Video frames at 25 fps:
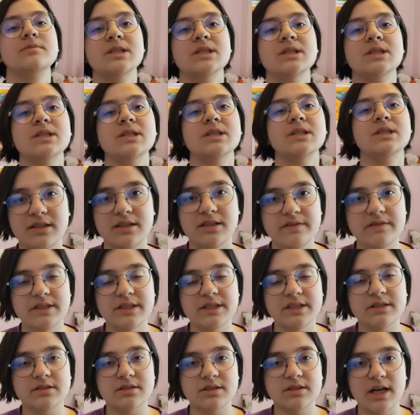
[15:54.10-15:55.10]
Giving
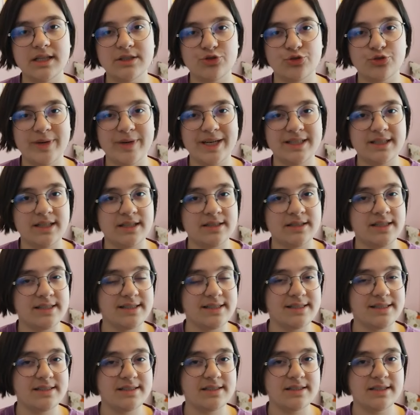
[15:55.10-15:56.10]
random and
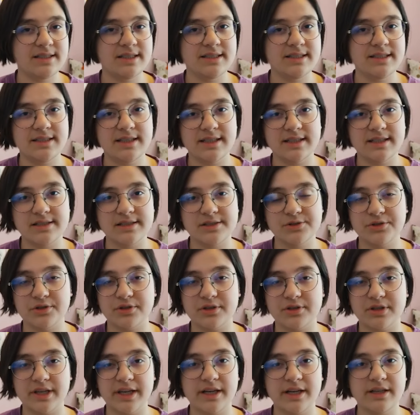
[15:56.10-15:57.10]
unnecessary details to your
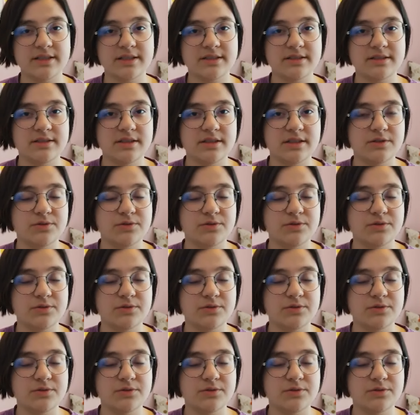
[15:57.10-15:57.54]
character